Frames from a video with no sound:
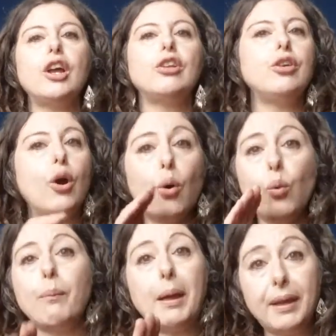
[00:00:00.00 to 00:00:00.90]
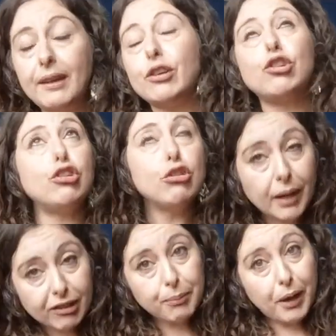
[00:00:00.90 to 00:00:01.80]
know maybe even too
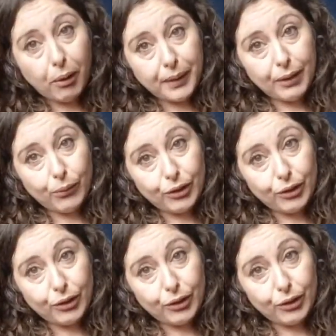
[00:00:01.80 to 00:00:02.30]
much about me when